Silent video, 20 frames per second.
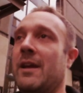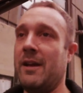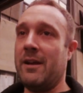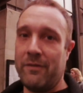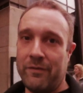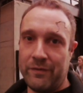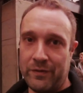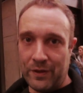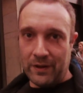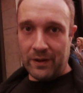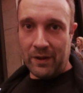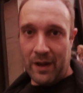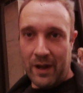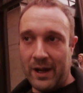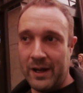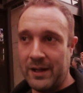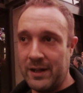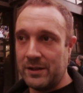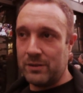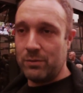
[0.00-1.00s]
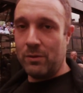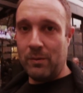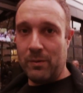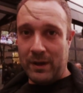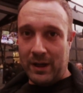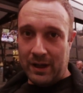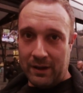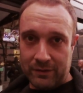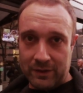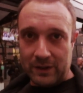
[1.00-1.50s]
If the line is what
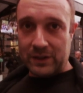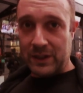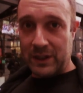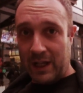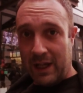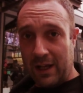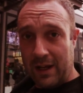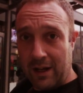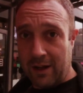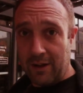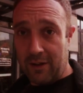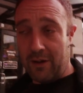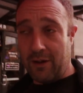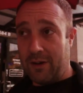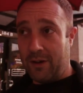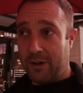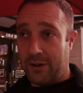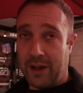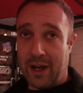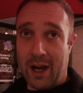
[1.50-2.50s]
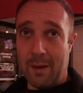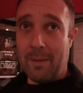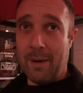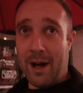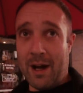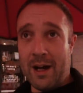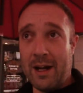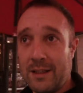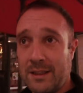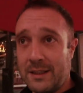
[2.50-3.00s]
we have to stand on the whole time,
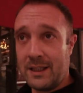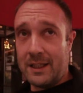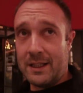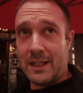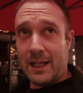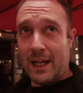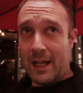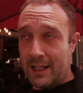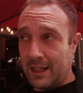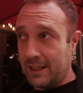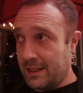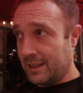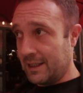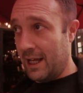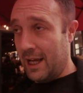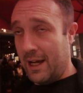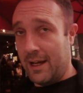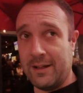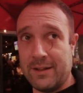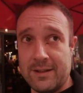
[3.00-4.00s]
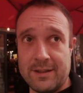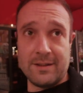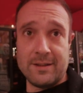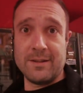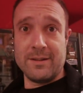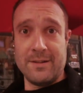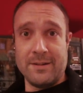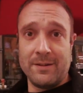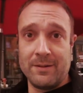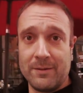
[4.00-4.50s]
odds that Teddy stays.
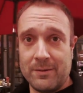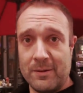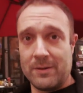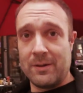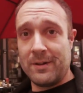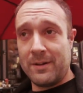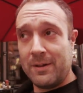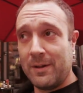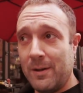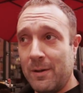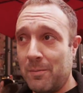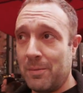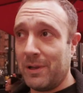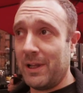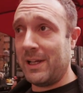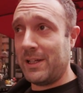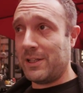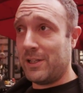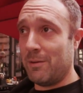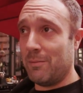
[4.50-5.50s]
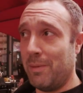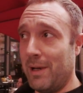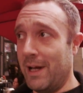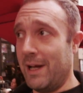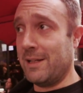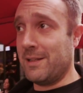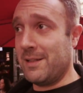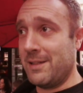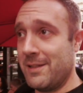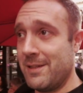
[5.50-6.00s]
Place your
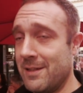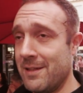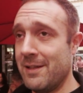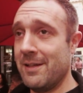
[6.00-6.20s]
bets.